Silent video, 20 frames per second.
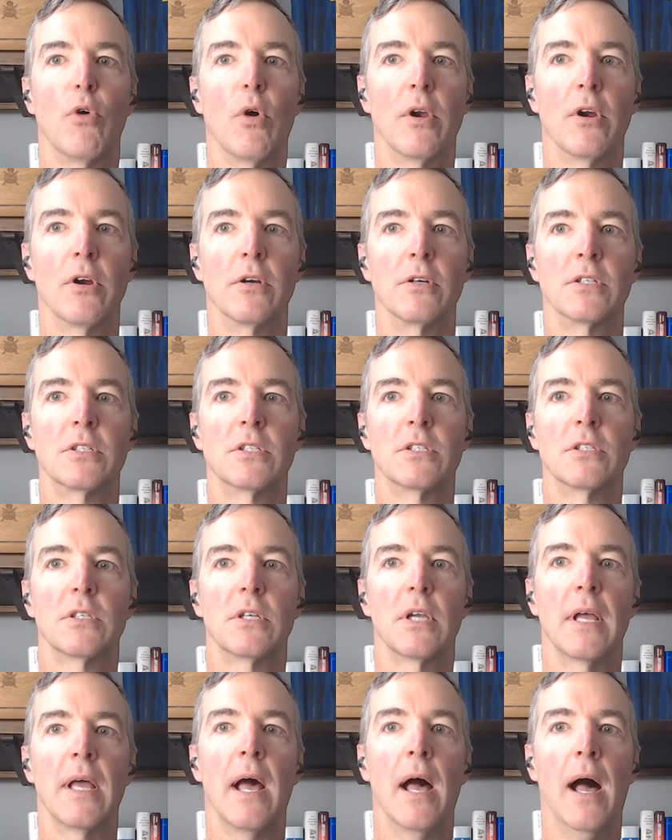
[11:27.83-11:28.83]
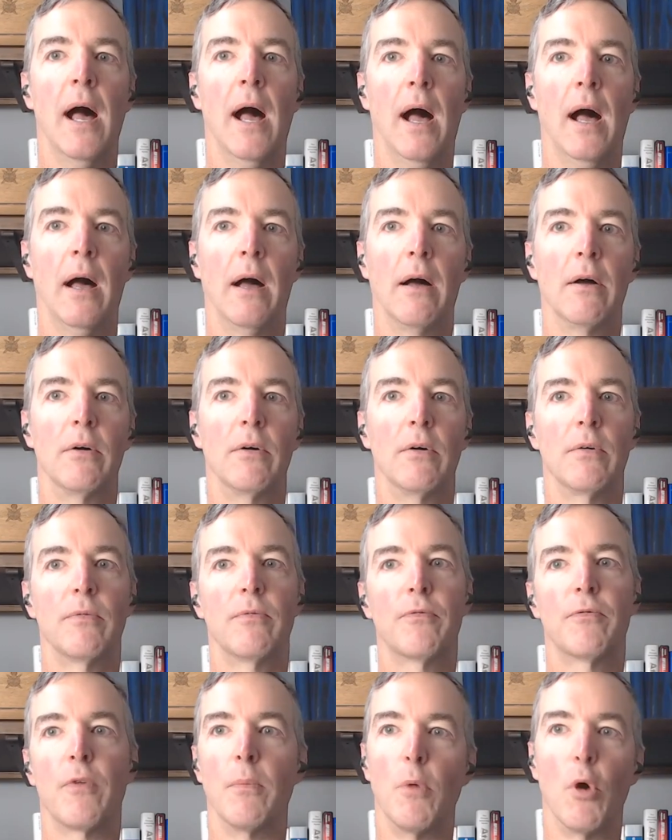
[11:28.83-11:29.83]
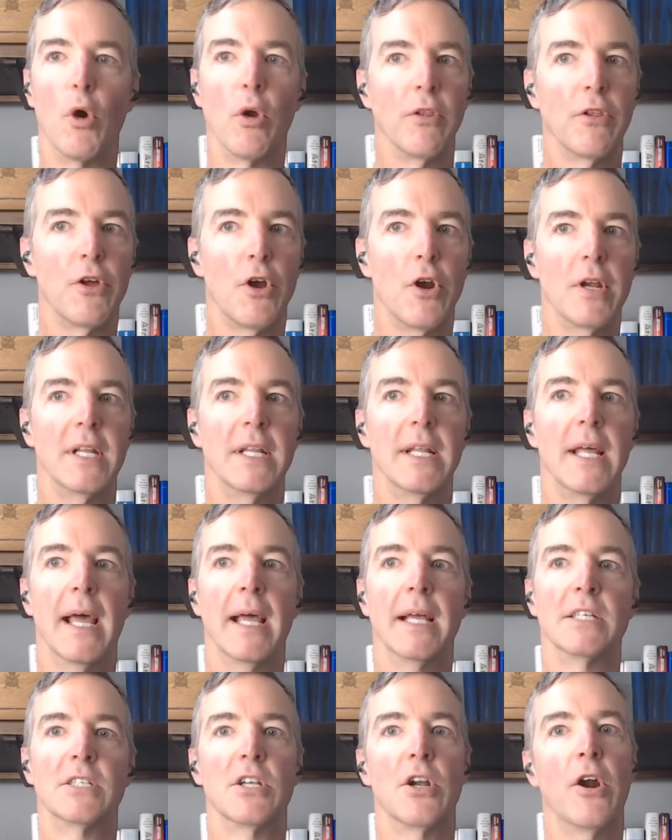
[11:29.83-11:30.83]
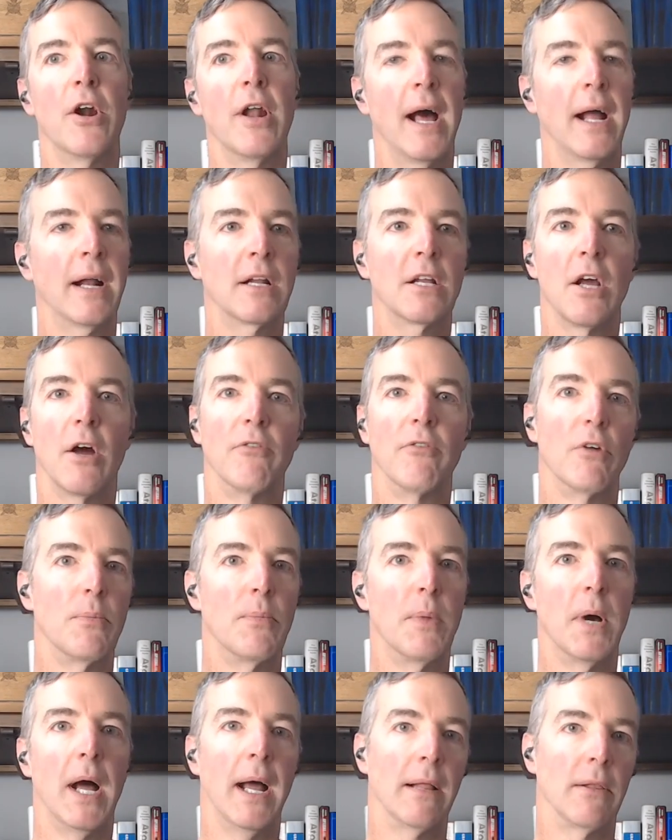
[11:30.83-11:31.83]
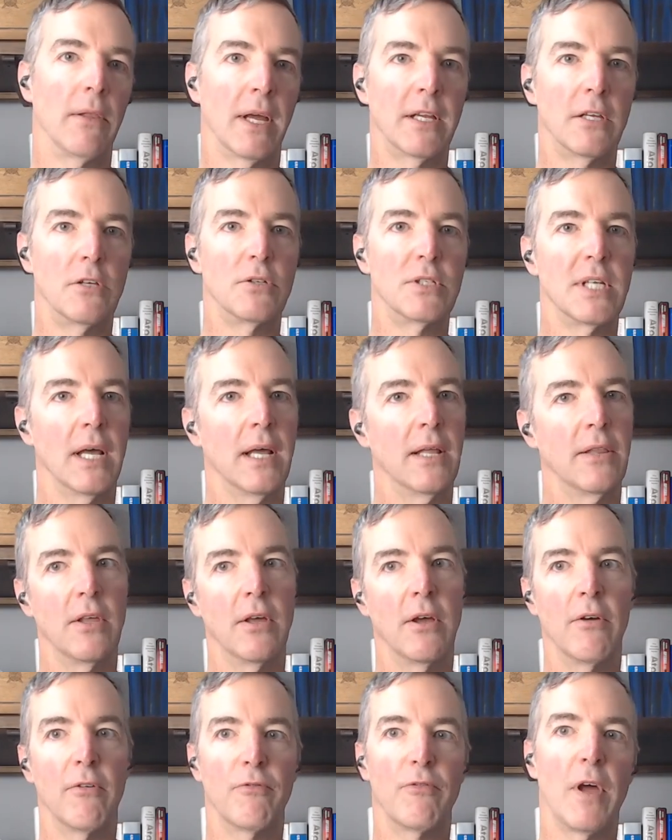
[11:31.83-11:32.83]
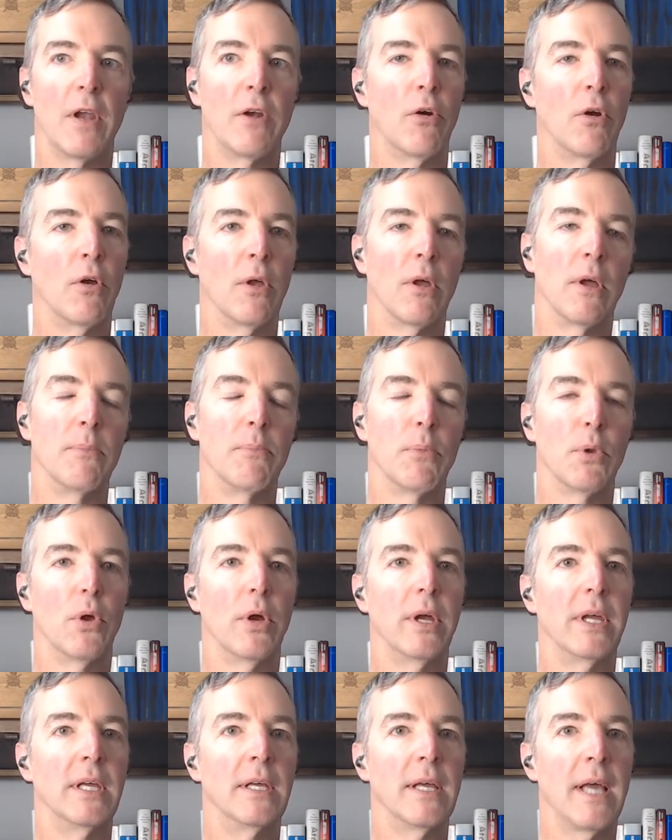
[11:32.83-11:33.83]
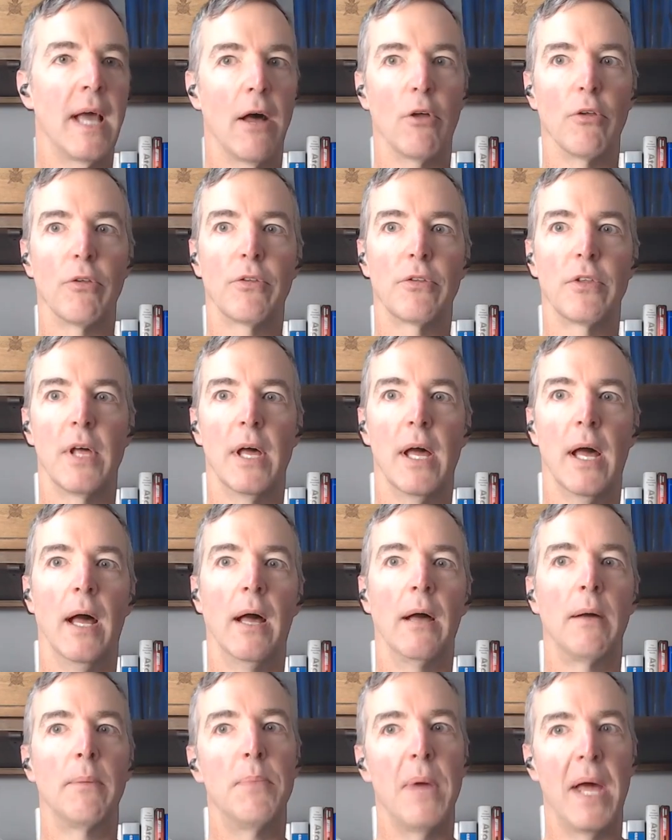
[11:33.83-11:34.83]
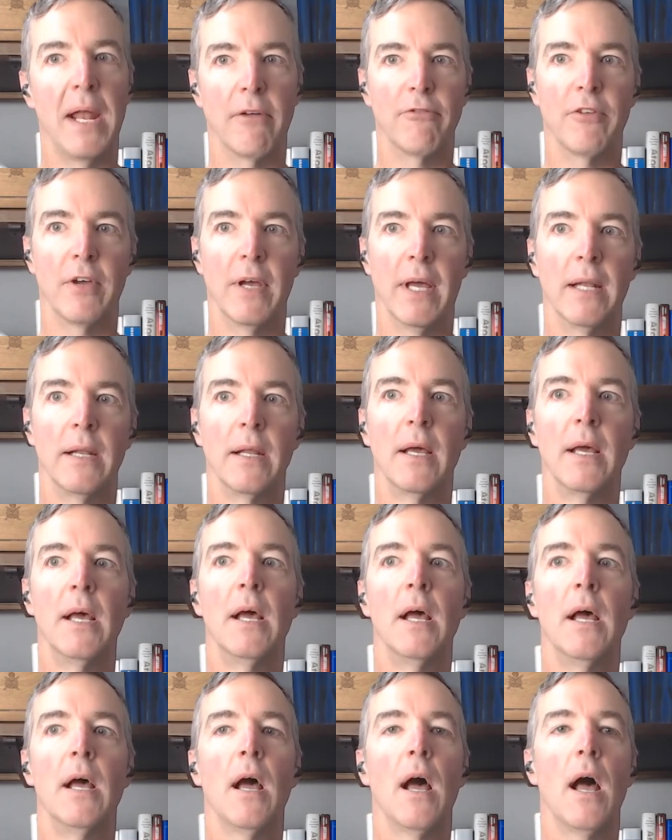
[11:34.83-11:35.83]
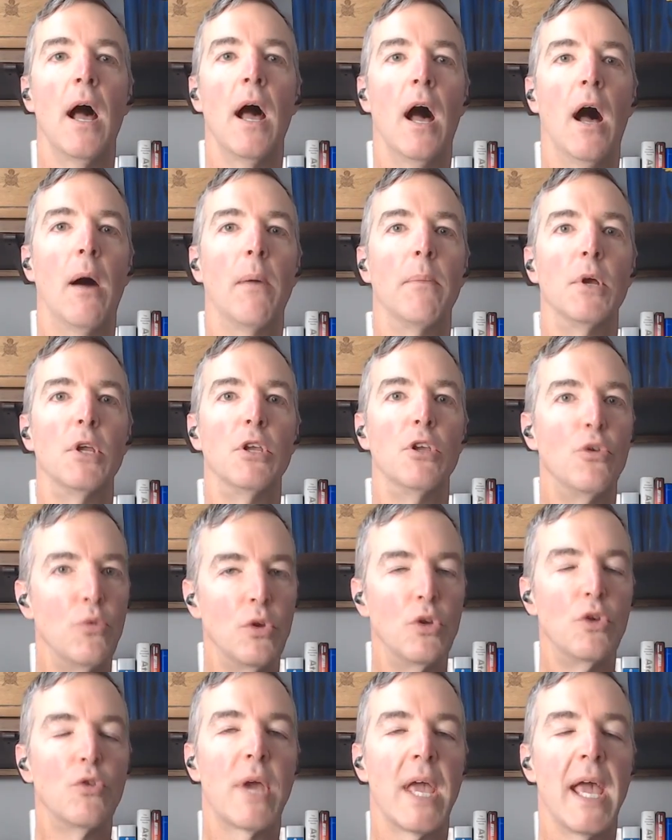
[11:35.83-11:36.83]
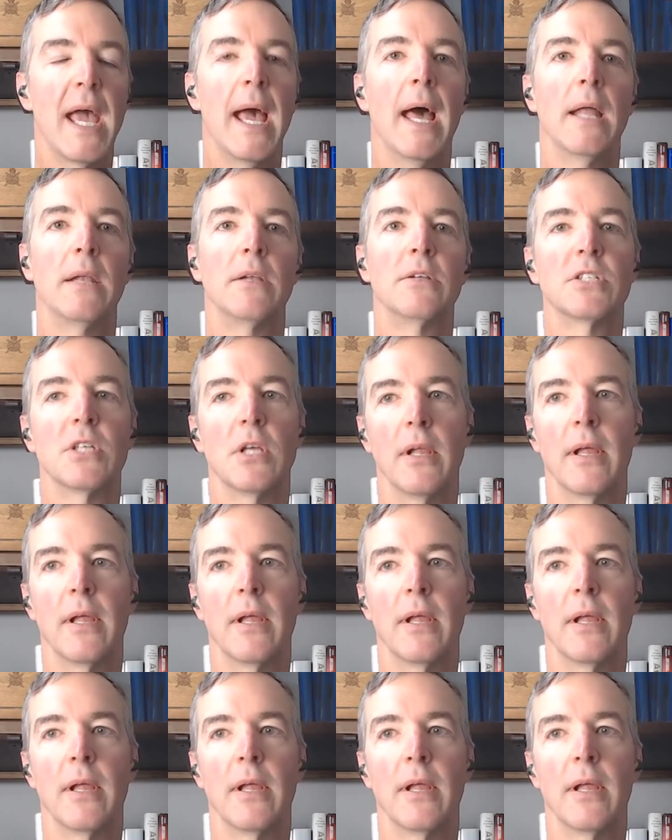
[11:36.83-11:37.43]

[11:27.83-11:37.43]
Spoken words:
orders for more than 30 days, and are not covered by, like you said, the federal employee health benefit. You can